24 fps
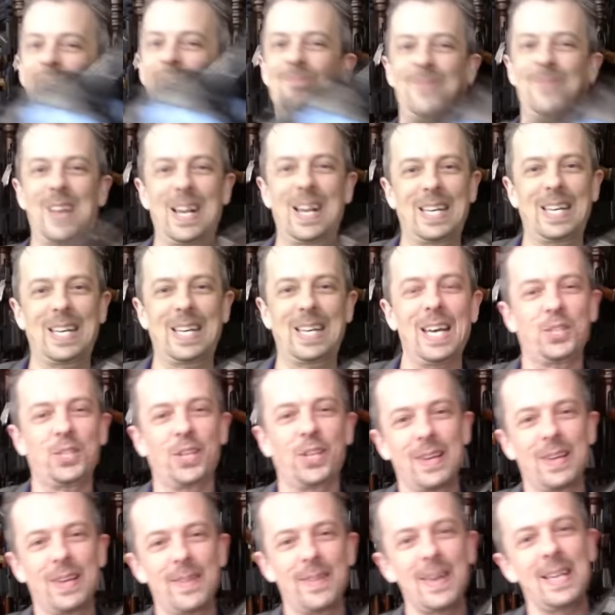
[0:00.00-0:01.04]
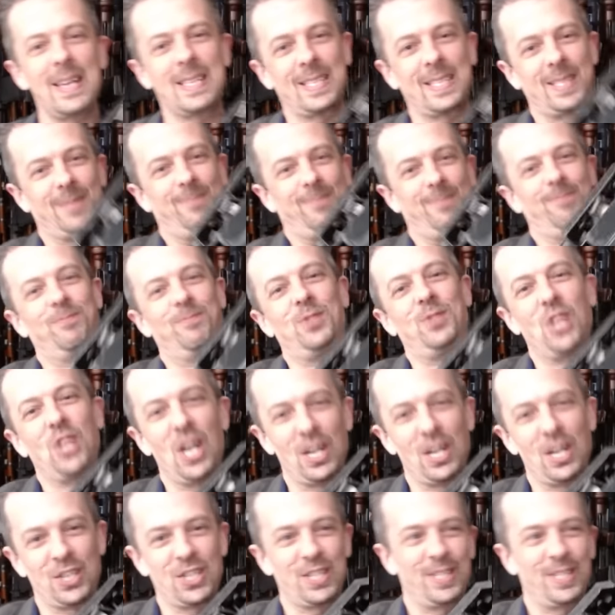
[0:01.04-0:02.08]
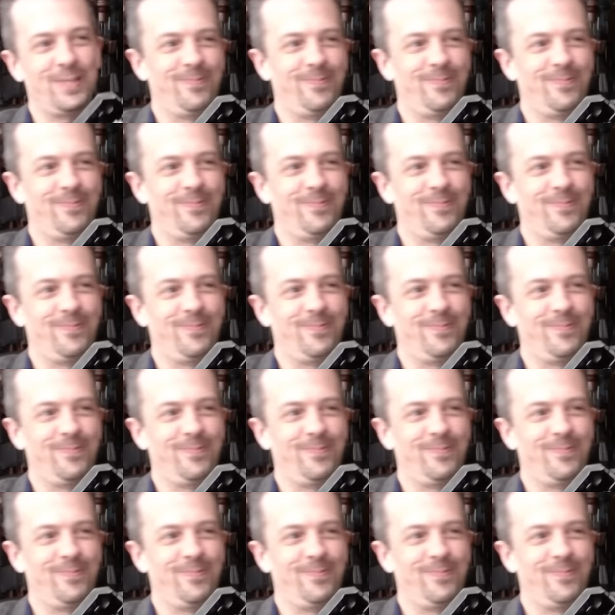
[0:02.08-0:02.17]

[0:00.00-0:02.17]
I can show you this, just.